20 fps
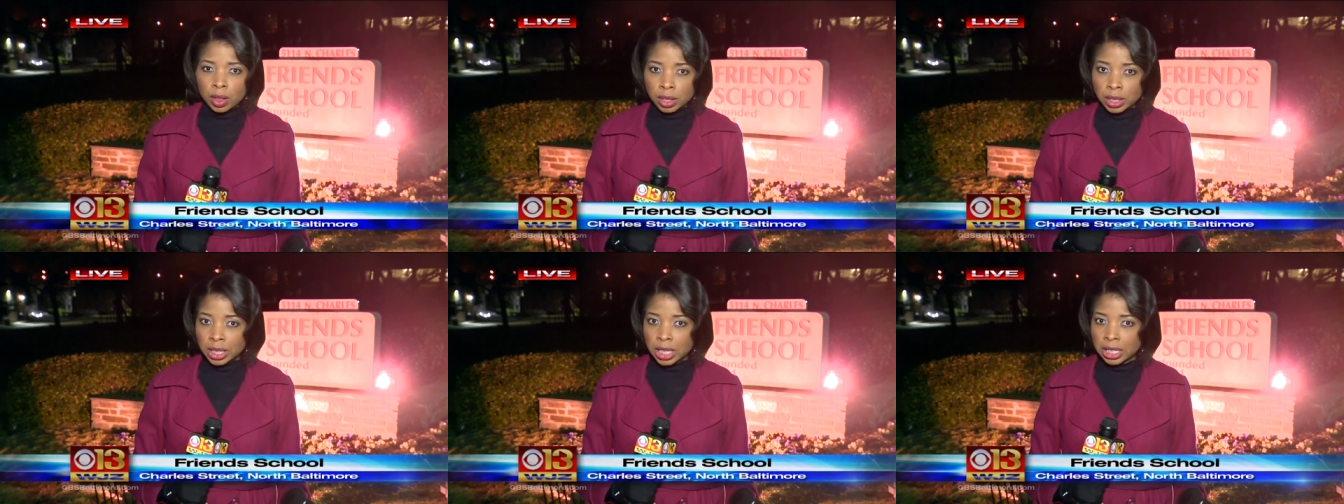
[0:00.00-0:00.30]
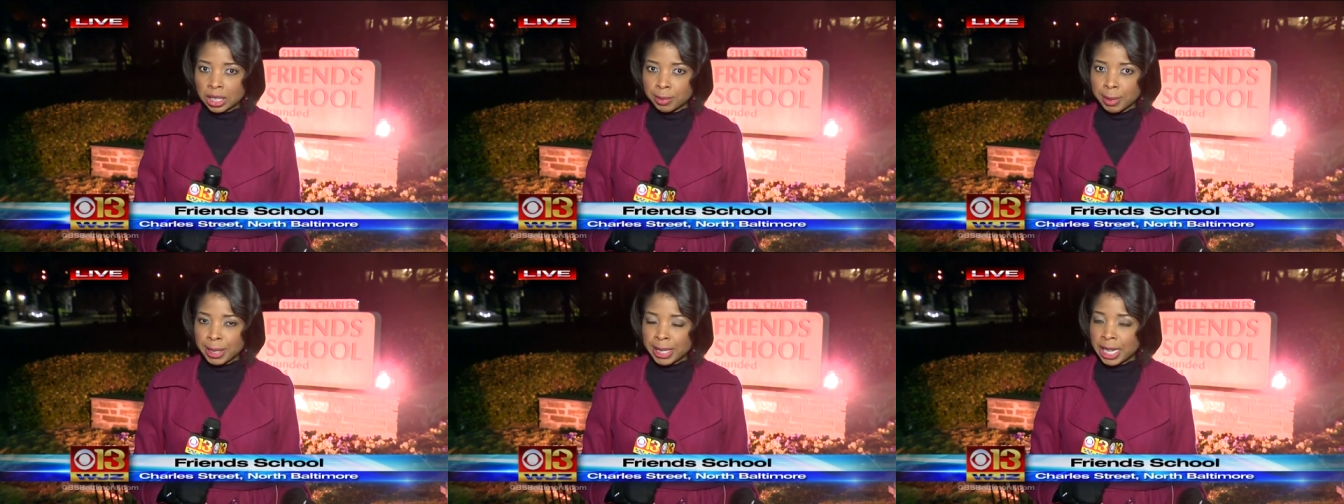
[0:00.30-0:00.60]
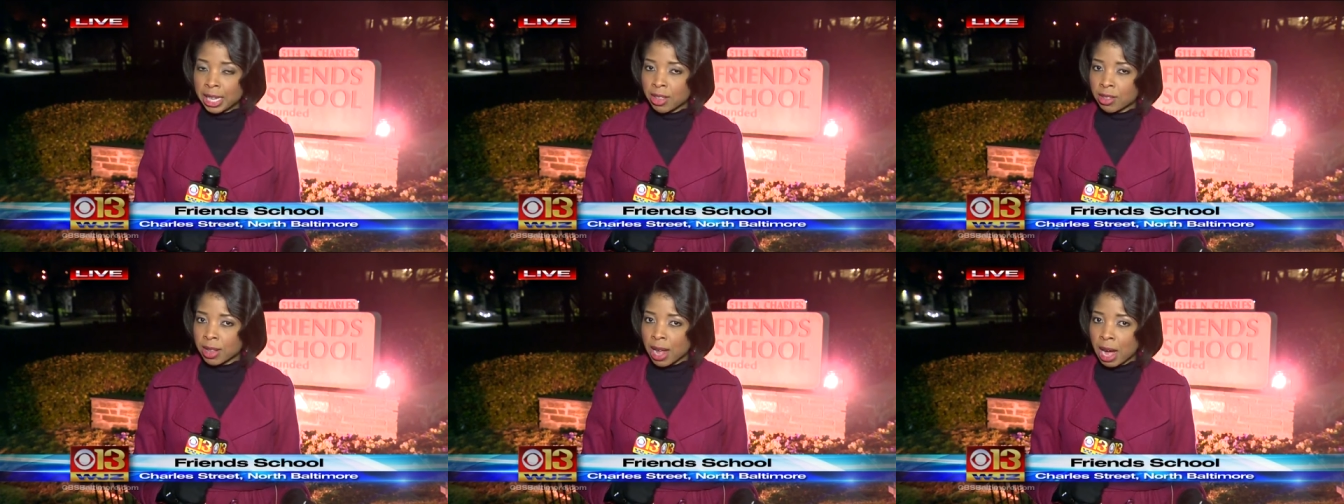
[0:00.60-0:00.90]
The
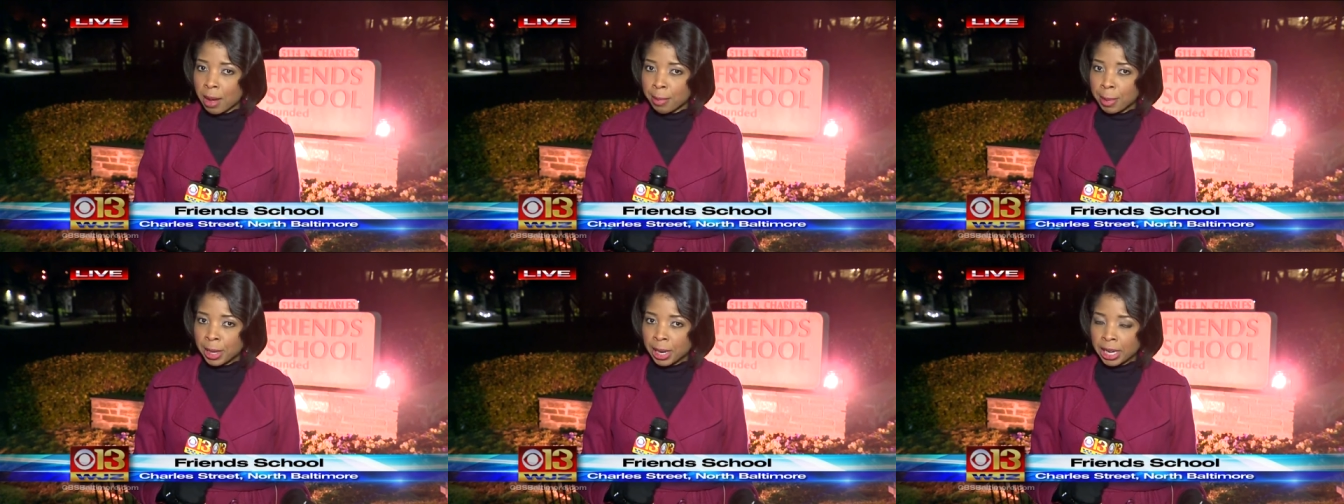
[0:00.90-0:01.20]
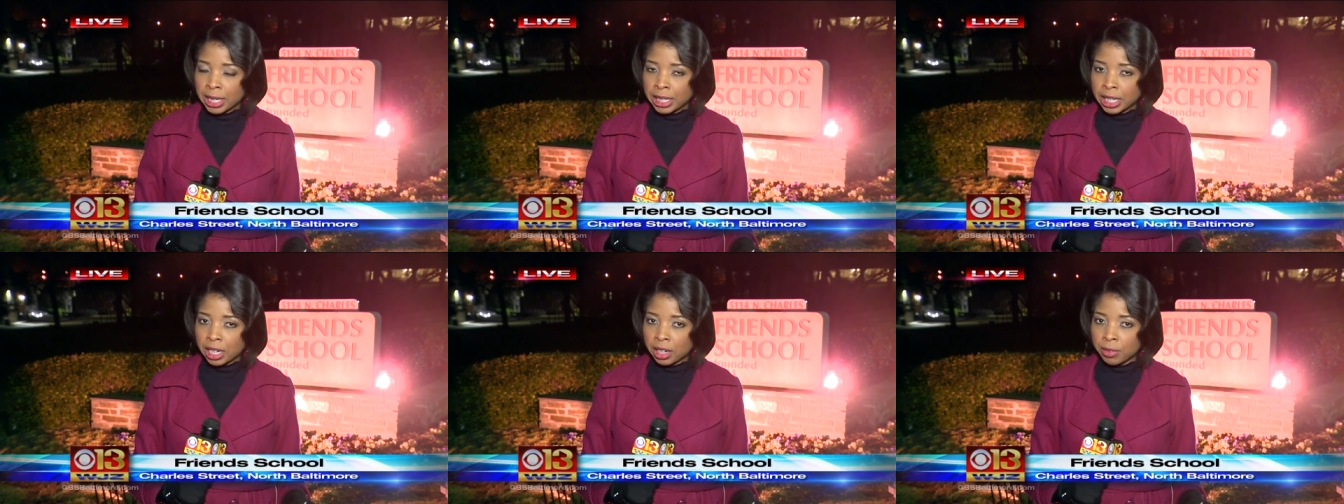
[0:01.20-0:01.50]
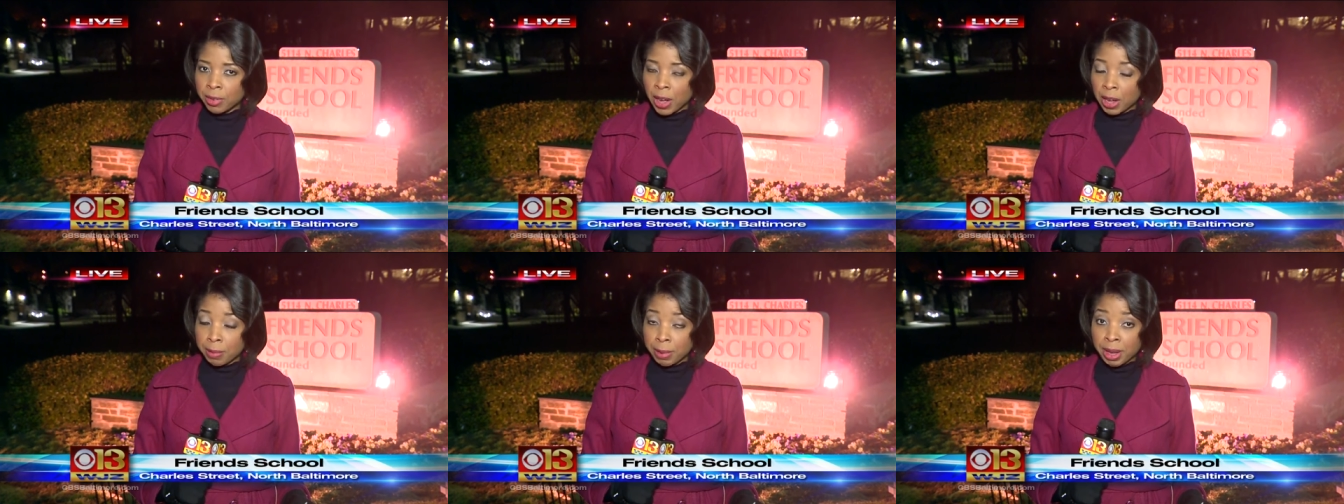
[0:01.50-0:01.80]
suspect has not been
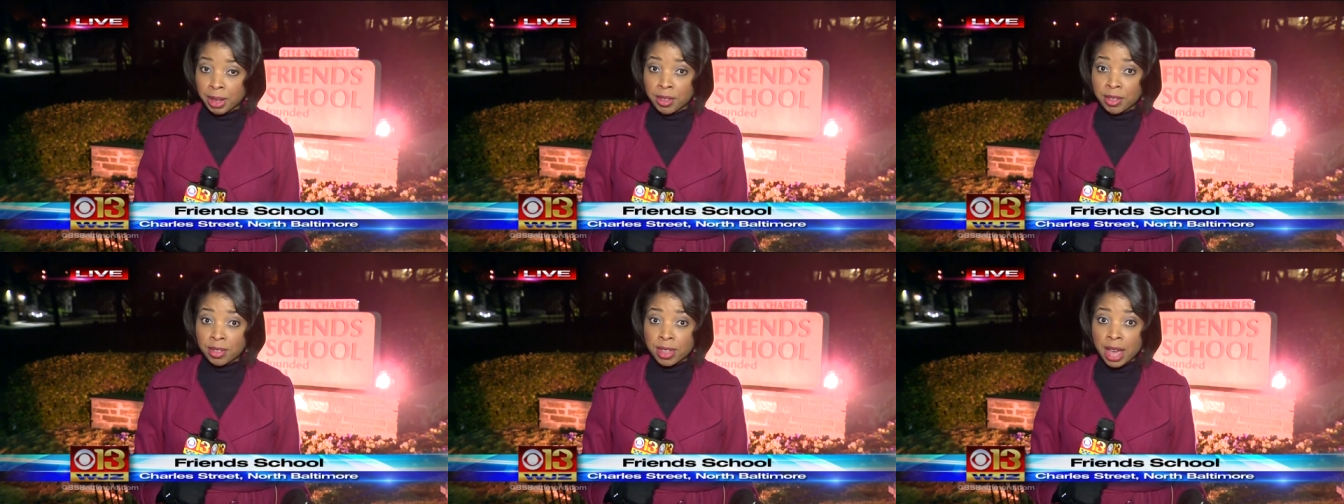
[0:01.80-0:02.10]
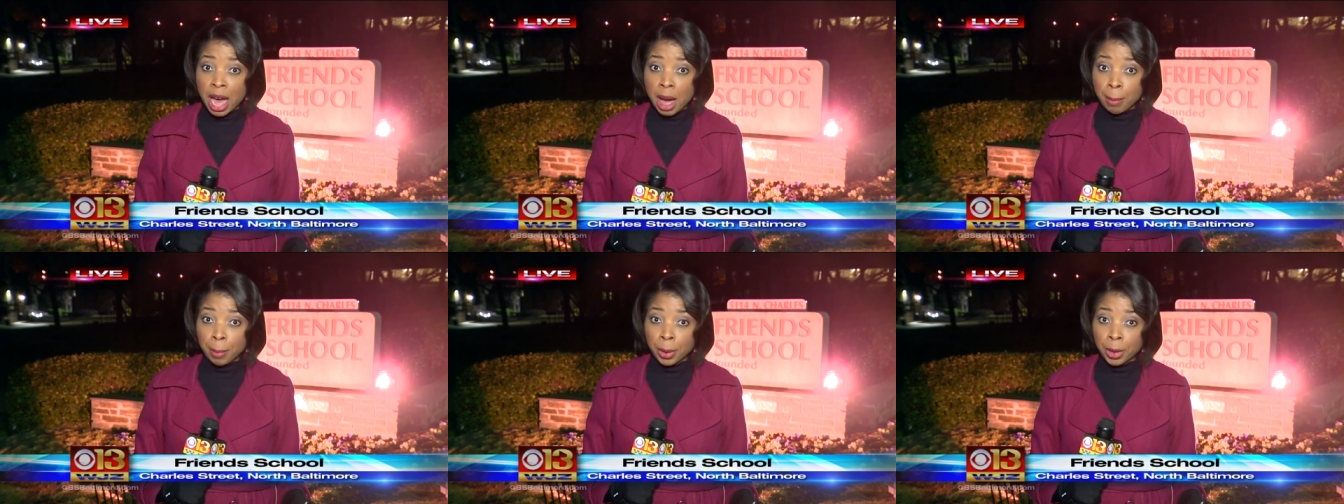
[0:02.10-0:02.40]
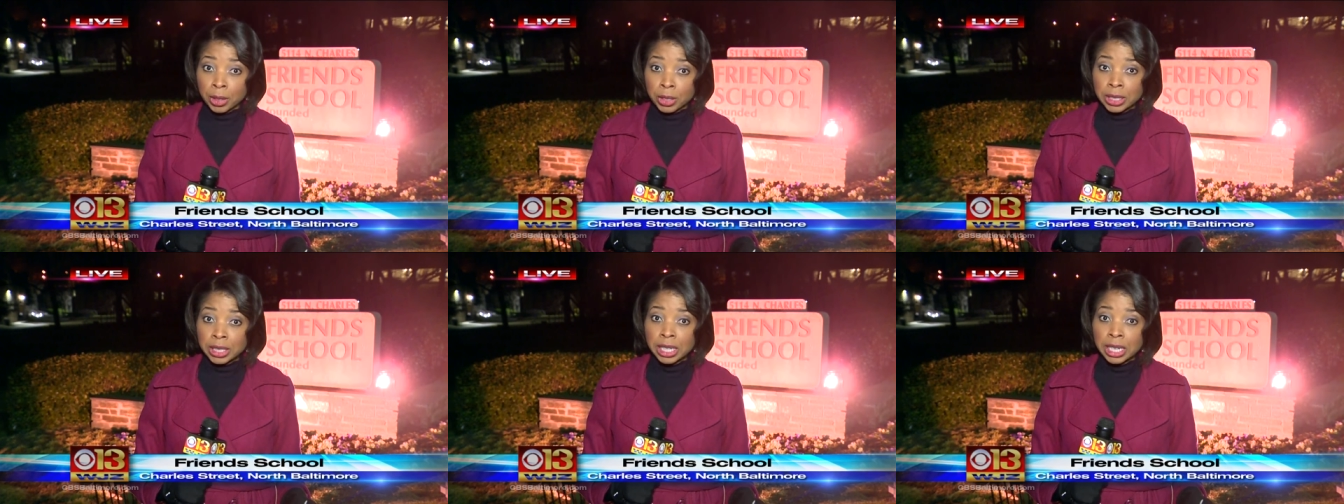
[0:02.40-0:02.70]
identified because that
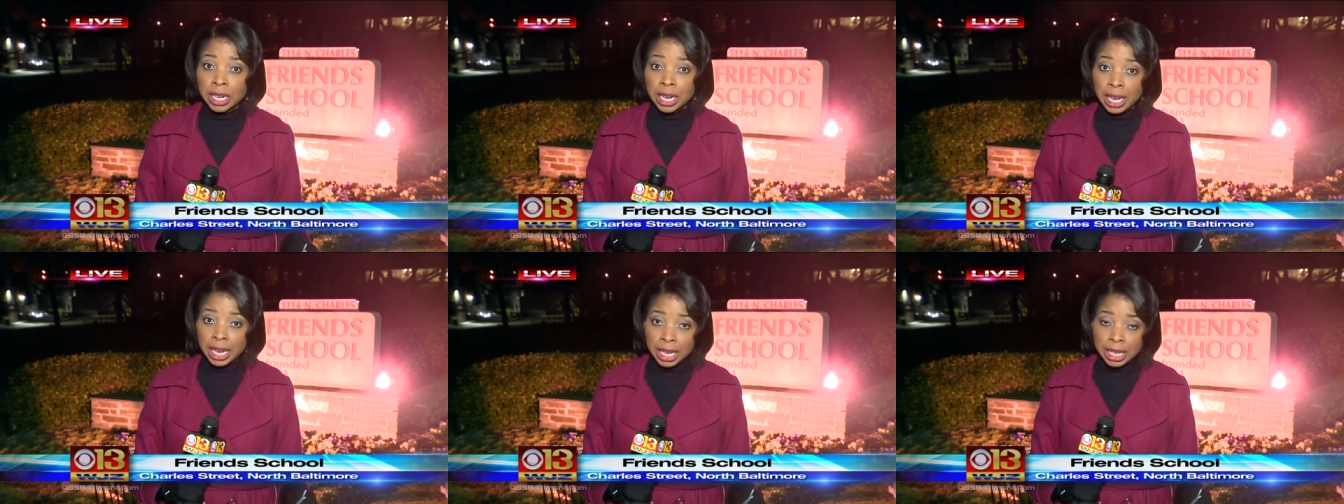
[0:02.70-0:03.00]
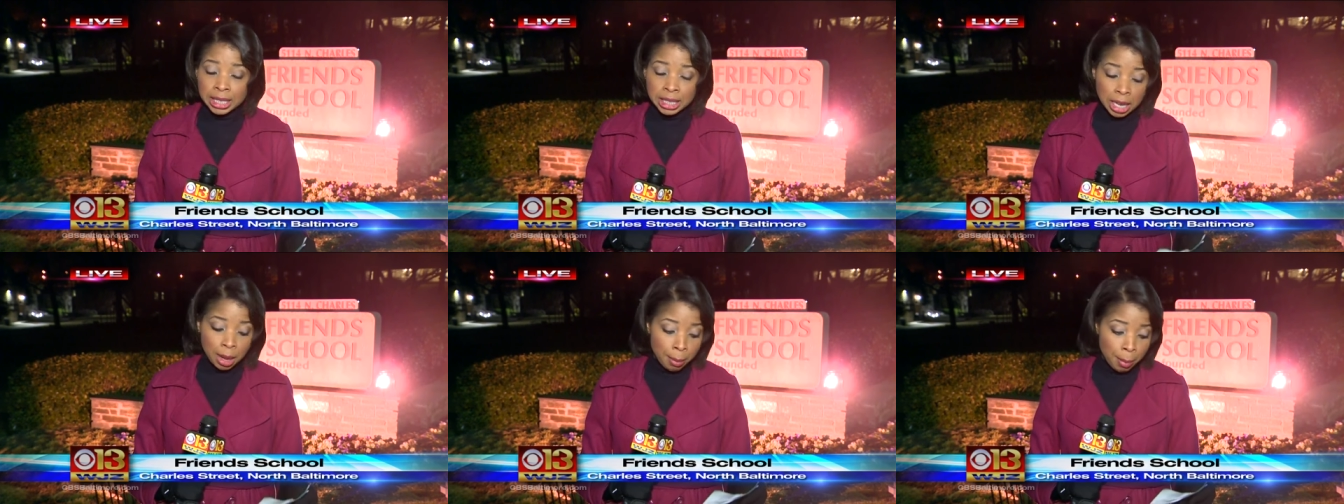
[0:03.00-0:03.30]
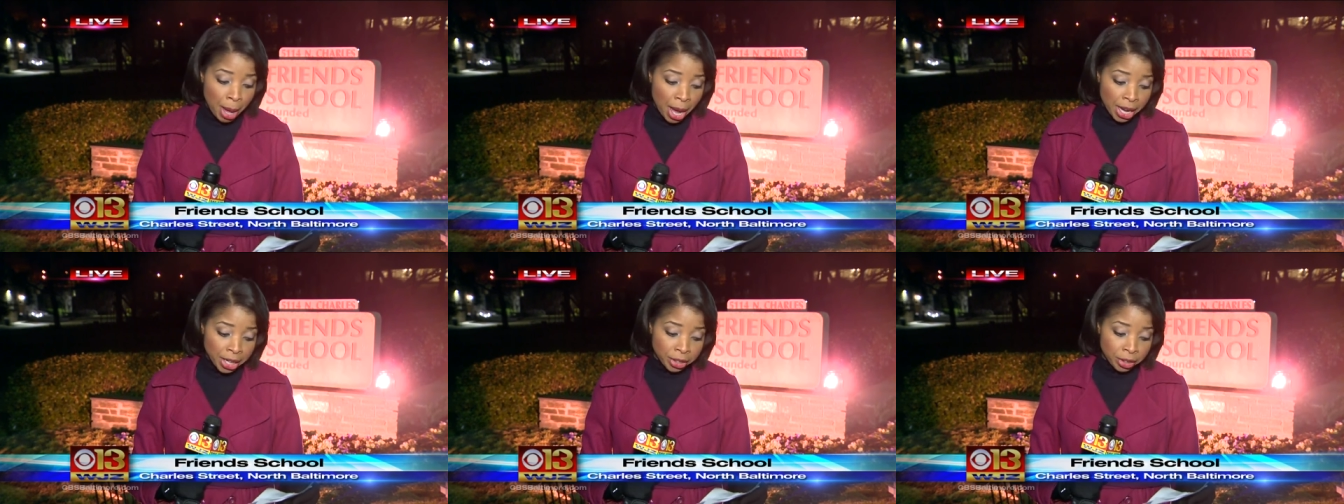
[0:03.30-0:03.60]
person is a
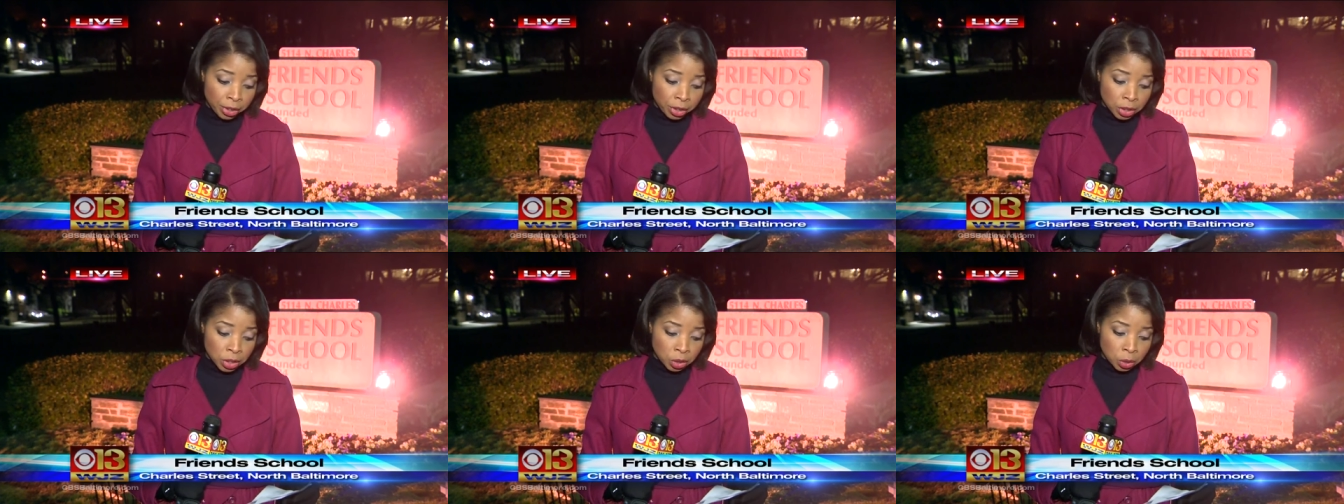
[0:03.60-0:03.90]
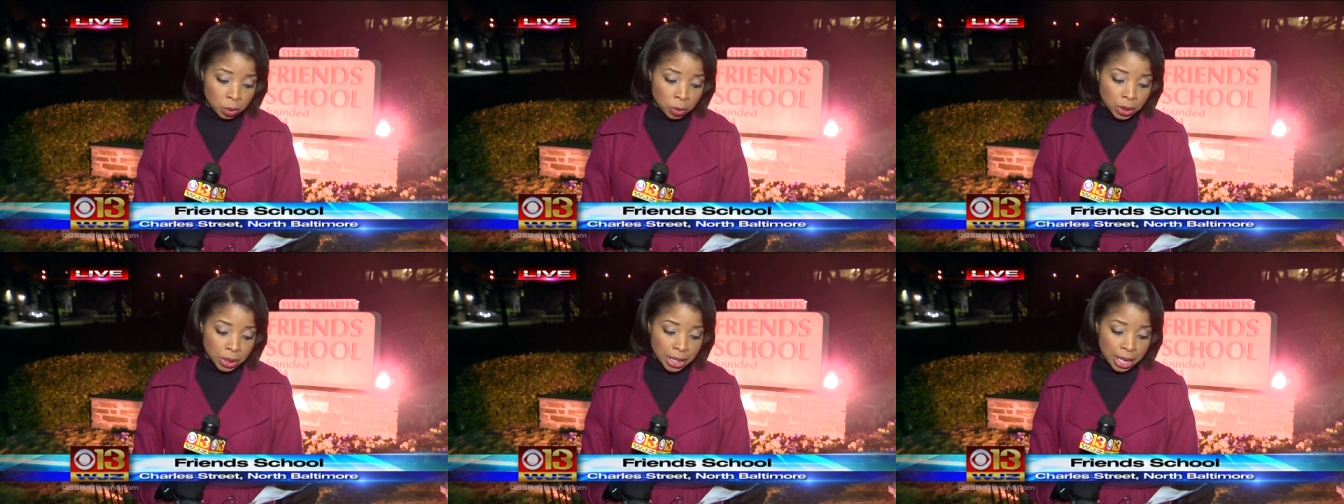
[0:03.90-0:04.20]
minor. The school